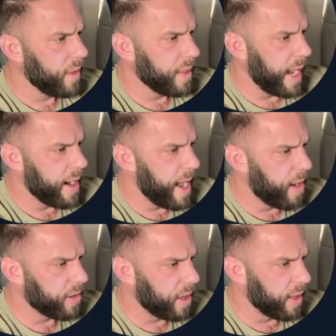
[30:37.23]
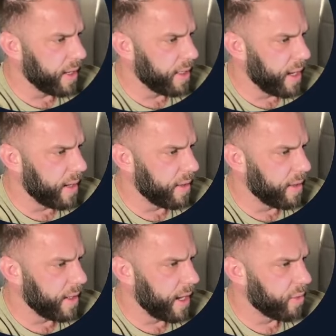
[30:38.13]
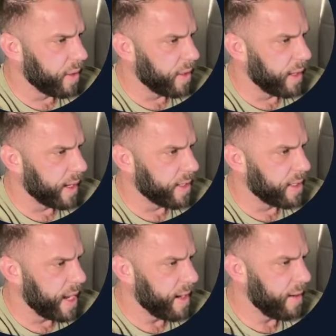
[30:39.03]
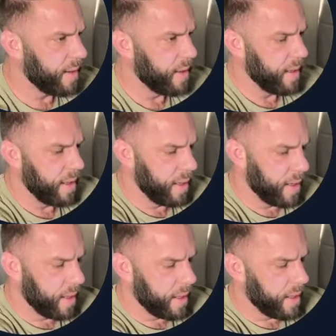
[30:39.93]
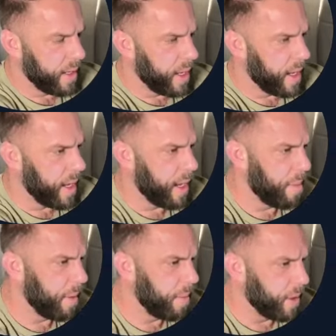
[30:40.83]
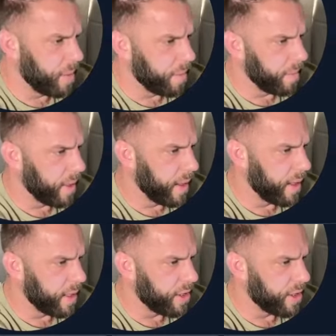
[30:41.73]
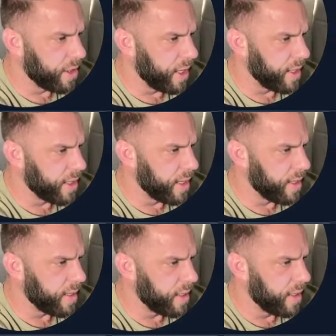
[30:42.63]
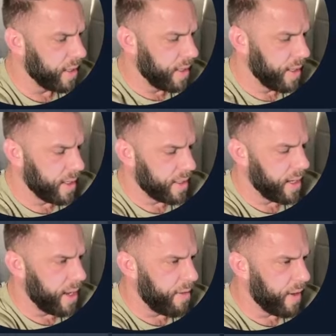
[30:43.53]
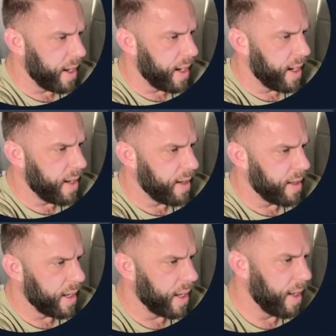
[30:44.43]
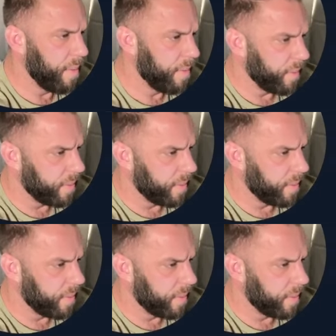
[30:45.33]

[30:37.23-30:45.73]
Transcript: now, now it's all LinkedIn. The next one, like I said, GitHub, boom, and then let's just change this to FA GitHub.